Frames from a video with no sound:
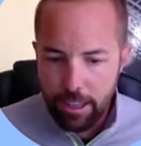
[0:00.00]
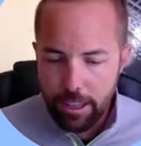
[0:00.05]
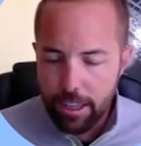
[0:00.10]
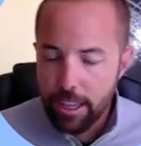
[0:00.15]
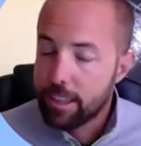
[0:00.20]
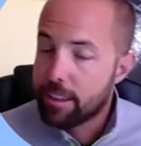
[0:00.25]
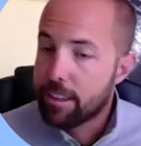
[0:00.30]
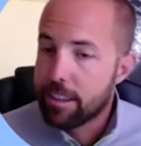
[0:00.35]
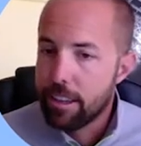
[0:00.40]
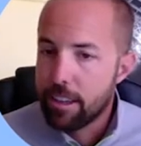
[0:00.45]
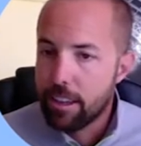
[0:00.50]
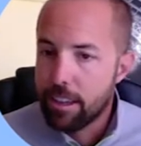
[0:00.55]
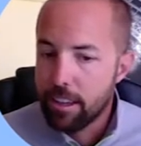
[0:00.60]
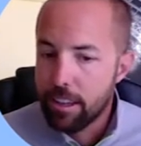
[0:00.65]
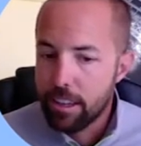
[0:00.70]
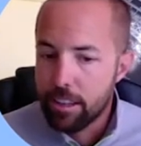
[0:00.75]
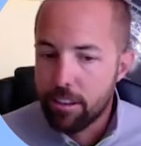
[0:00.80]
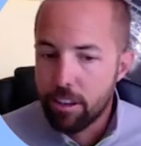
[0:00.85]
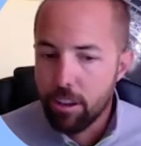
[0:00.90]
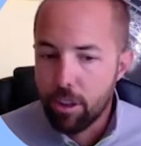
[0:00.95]
get, to,
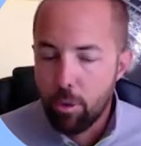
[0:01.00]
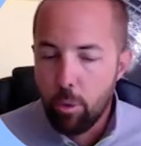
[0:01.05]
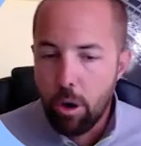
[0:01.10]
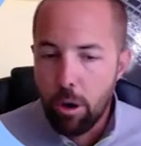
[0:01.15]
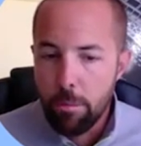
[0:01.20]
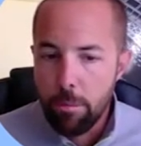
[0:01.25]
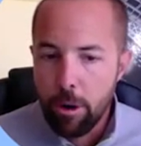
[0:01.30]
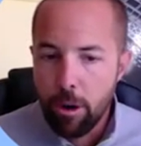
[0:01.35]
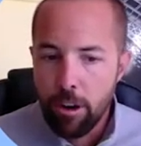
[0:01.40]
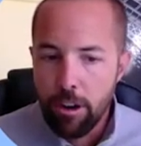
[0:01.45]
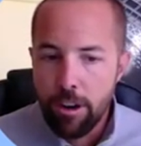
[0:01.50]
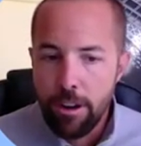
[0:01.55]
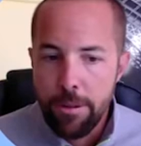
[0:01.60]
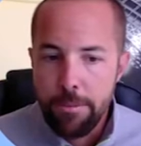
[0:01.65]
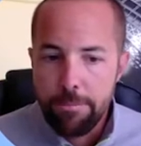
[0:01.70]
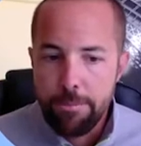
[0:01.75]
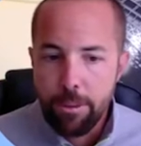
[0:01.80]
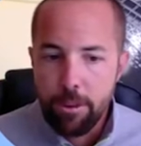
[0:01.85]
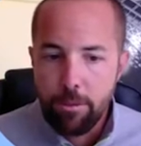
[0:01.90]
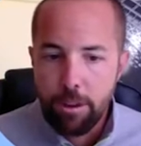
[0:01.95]
get to the Walmart
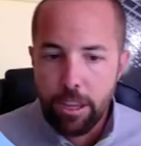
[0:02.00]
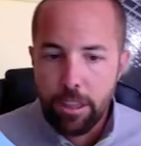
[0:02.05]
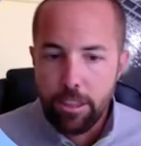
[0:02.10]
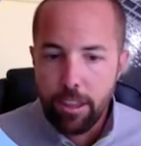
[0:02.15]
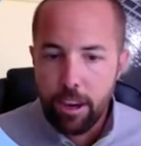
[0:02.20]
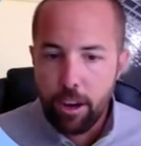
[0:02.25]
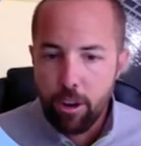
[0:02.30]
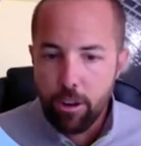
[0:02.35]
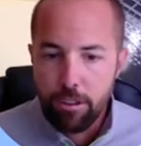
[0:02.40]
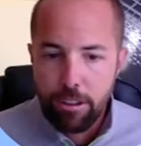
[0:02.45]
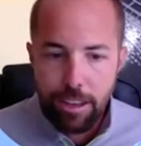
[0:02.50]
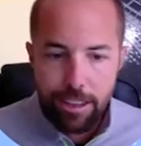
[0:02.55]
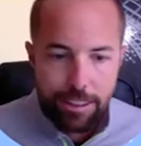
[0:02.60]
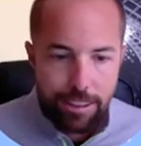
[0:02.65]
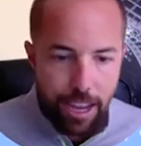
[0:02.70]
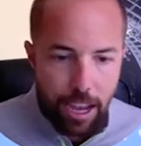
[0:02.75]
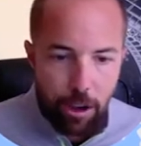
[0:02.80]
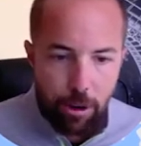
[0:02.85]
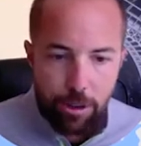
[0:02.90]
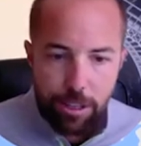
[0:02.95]
right there, or
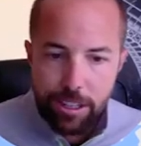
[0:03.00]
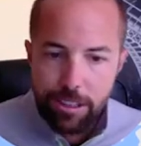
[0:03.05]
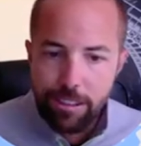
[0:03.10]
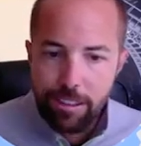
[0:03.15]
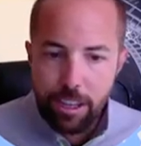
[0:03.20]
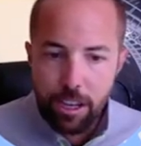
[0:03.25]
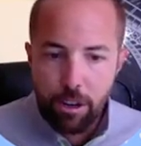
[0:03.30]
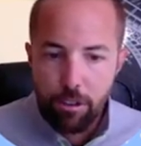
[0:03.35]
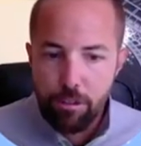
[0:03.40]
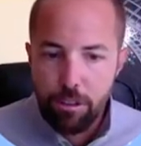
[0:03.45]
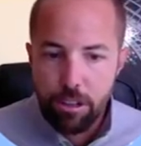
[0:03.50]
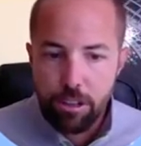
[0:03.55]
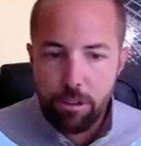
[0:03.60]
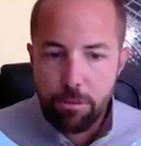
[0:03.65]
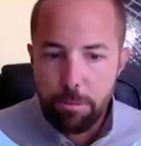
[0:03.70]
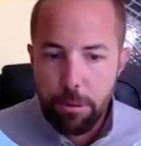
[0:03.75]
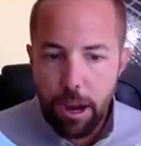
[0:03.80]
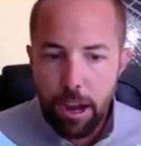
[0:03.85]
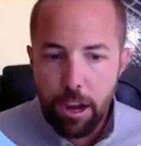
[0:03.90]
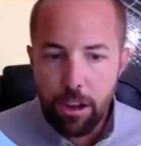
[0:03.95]
take Town East, get over to
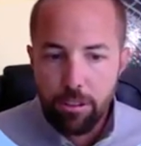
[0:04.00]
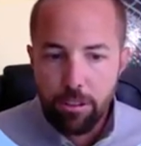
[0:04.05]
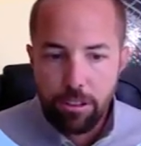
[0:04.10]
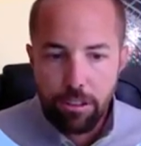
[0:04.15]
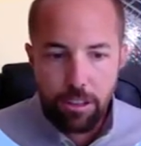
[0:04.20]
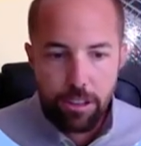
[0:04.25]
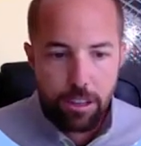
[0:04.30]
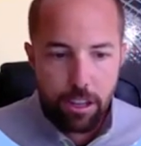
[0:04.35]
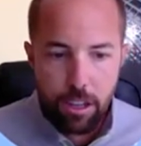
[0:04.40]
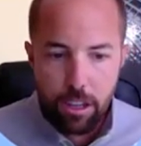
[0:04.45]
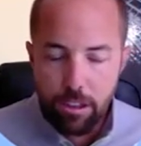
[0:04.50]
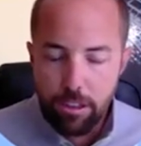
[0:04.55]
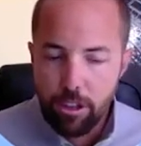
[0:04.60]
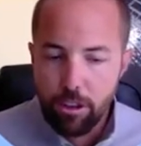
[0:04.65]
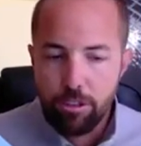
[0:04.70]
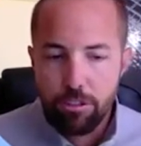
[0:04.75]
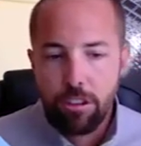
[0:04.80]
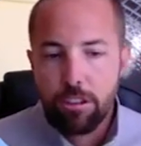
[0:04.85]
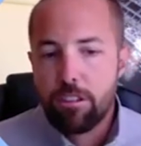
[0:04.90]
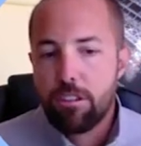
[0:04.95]
Sprouts, and uh,
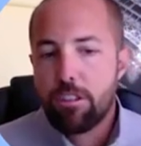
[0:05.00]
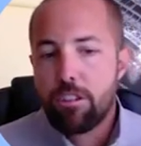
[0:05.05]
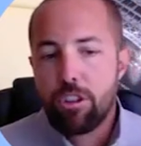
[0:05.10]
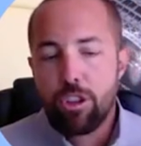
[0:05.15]
there's a,